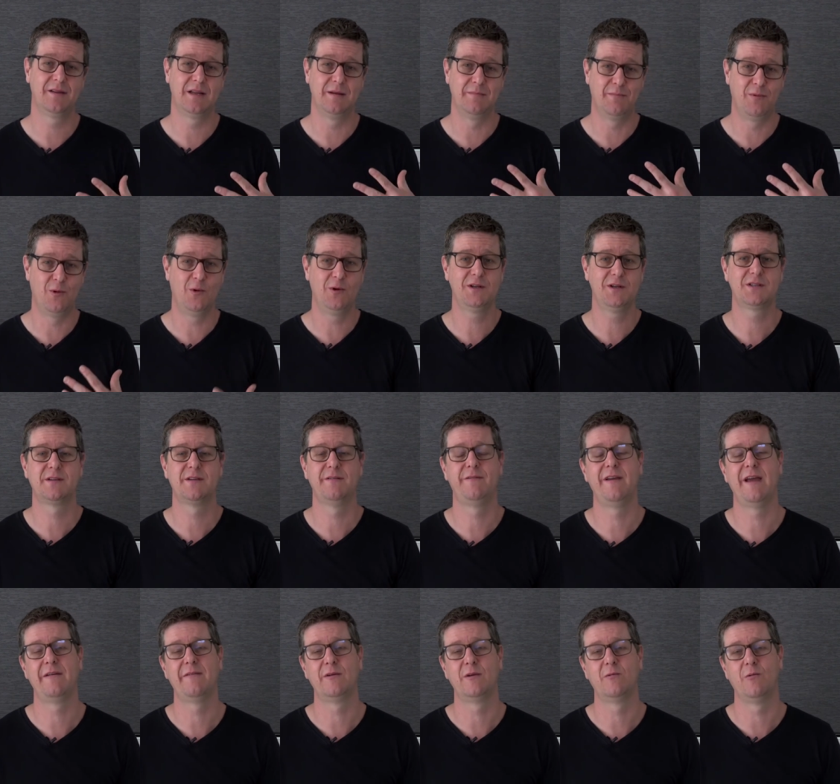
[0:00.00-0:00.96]
the importance
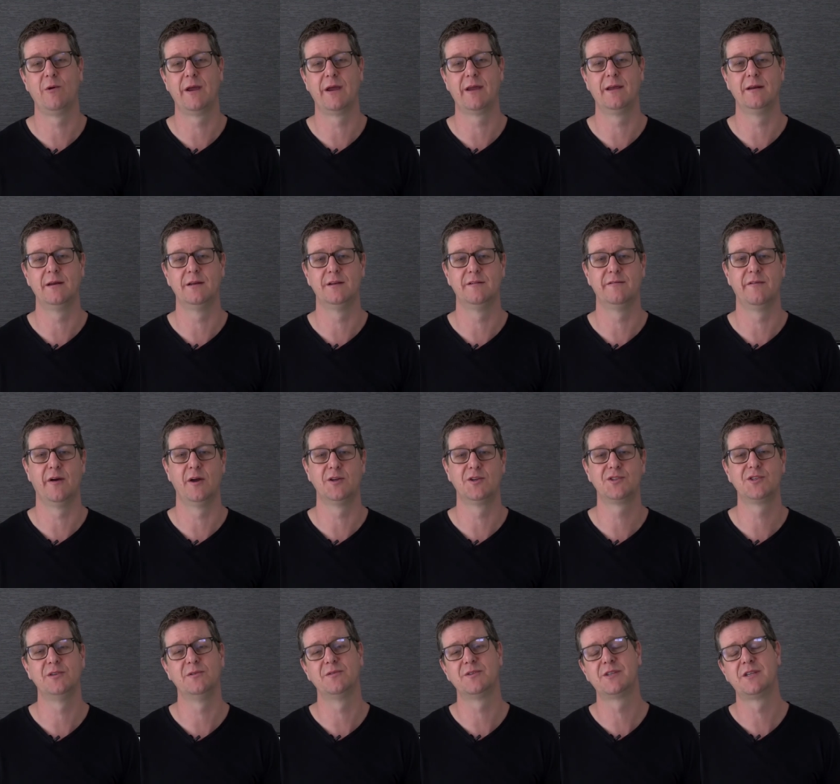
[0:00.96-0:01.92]
of having regular
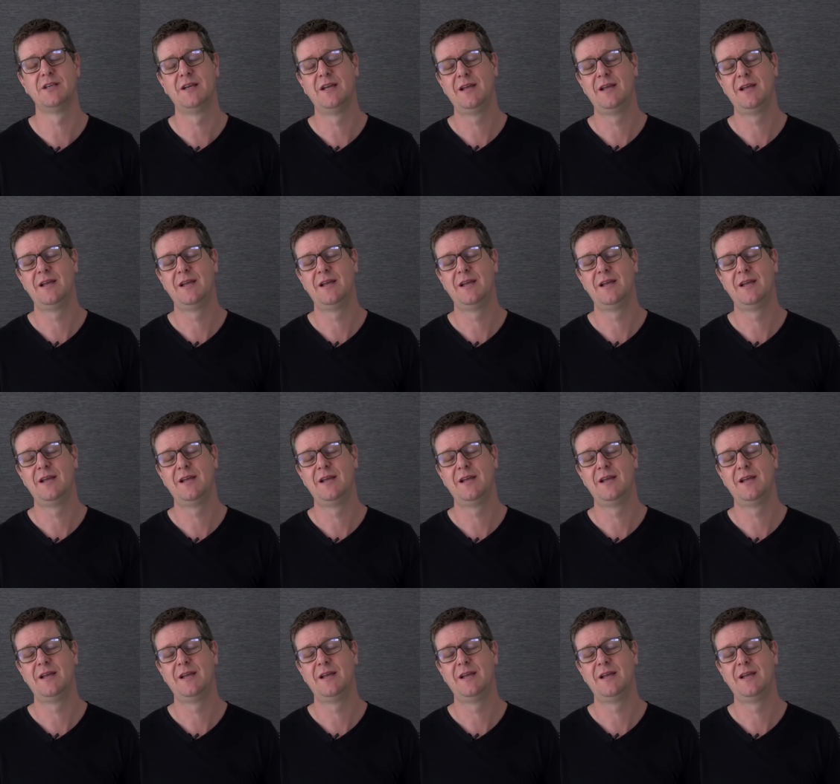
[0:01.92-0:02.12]
devotionals,